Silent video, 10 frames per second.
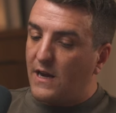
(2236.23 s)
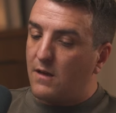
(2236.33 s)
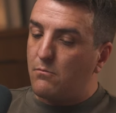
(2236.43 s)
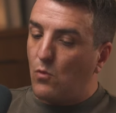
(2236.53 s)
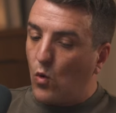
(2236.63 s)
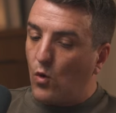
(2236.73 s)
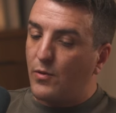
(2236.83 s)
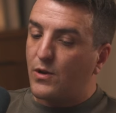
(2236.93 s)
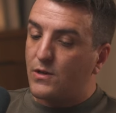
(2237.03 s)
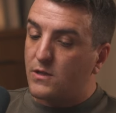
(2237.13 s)
anymore
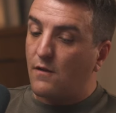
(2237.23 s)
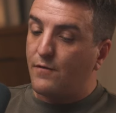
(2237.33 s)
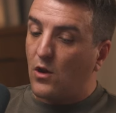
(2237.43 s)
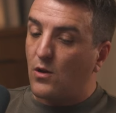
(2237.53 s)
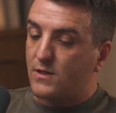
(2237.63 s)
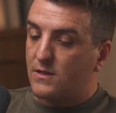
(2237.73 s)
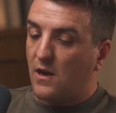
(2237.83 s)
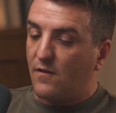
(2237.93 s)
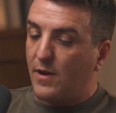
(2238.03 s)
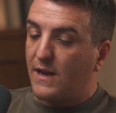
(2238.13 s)
because of the losses
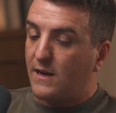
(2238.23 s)
that I've made,